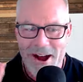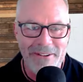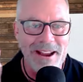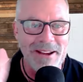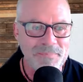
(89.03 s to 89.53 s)

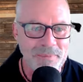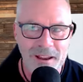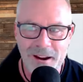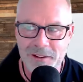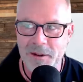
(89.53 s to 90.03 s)
right,
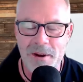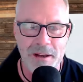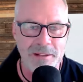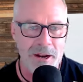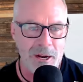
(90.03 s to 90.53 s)
here's what I wanted
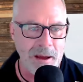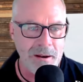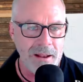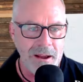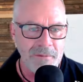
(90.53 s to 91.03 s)
to talk
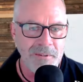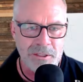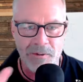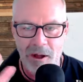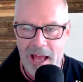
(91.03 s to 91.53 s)
about. First
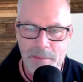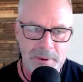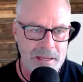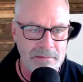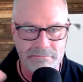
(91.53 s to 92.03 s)
of all,
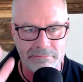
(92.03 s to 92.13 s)
happy.